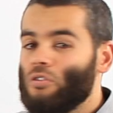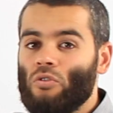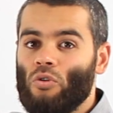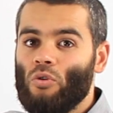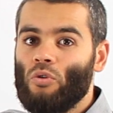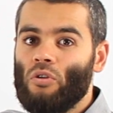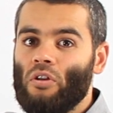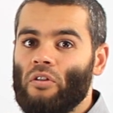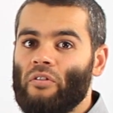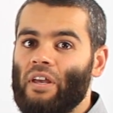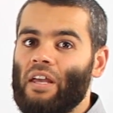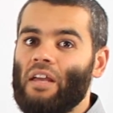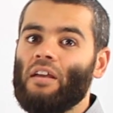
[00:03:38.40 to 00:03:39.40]
to
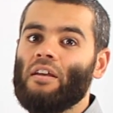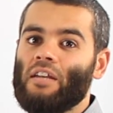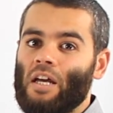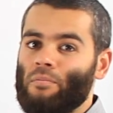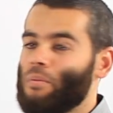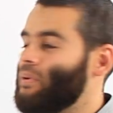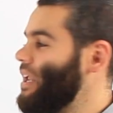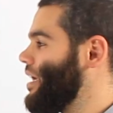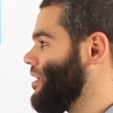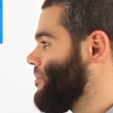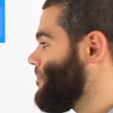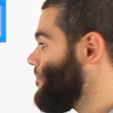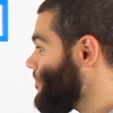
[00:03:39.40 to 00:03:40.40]
the number plane.